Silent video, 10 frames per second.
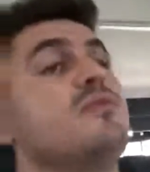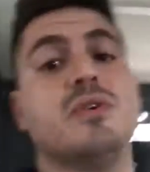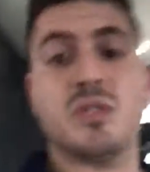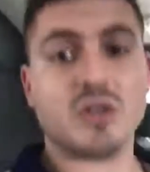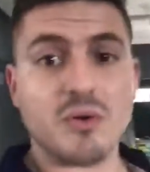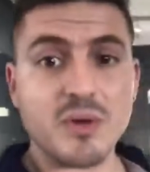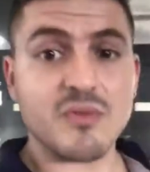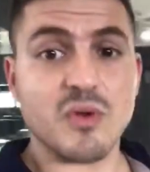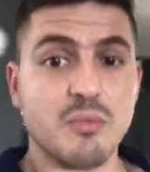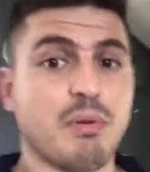we've also got rid
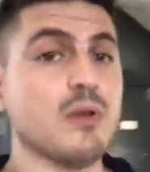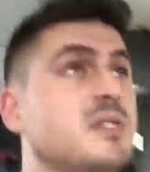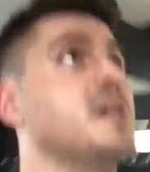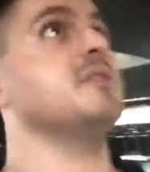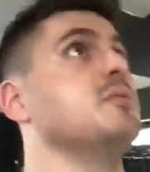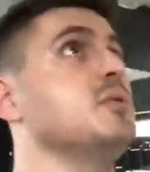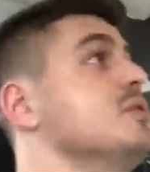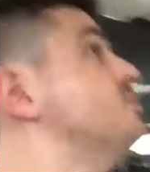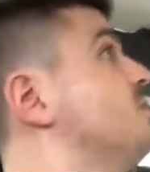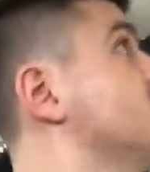of all the bolts out of the
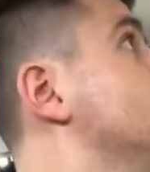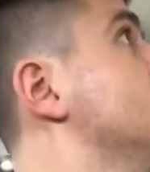roof.